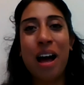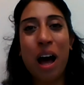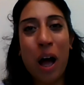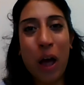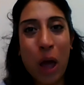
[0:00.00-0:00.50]

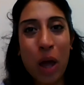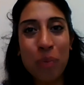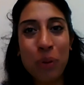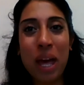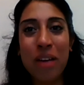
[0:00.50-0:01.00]
I
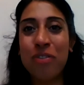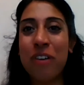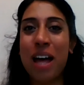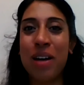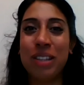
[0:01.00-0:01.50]
hope you have
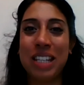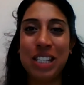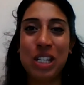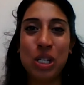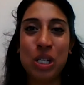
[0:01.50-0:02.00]
found
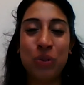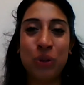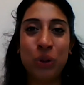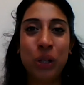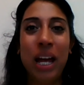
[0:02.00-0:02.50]
this
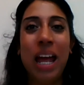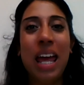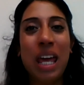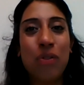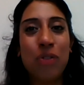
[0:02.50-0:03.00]
useful.
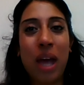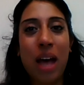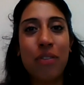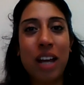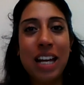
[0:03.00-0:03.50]
If you
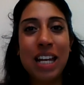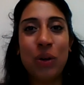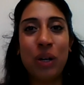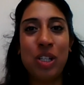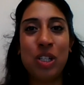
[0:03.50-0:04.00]
have any
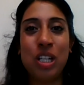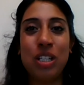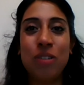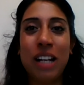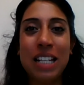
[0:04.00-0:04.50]

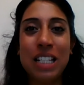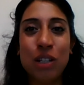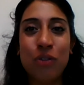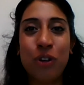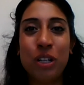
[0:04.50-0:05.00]
questions related to
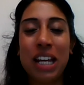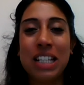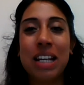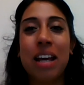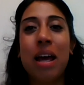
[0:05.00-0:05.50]
phonics,
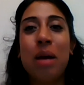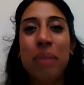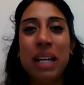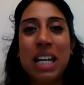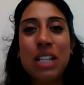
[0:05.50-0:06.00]

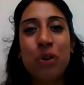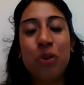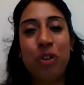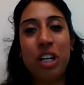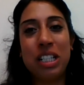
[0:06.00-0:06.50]
please feel
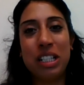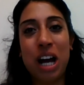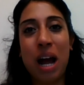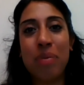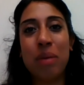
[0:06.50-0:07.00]
free to
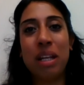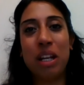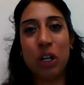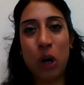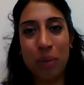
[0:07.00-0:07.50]
type them in
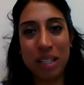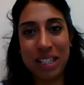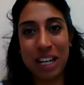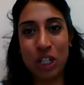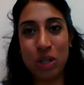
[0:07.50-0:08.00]
the comment
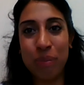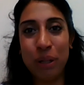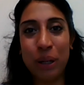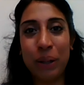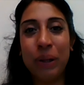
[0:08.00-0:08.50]
section
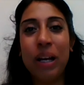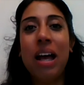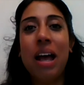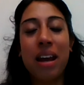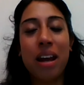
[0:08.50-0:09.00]
below
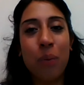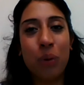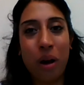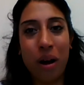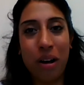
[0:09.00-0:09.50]
and I
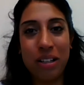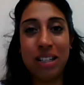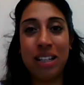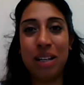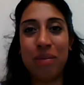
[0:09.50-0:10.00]
will
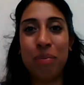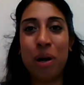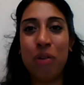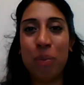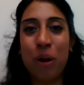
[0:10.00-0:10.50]
answer them by
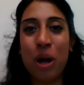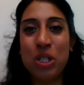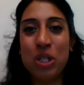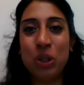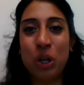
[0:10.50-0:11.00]
replying
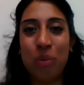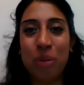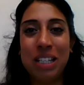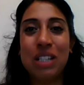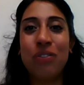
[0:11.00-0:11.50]
to your
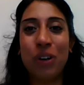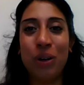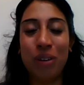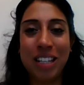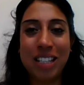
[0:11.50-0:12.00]
comments
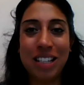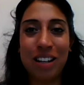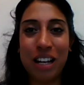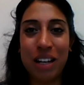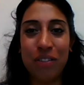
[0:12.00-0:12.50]
following this
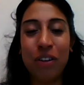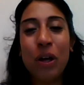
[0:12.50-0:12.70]
live.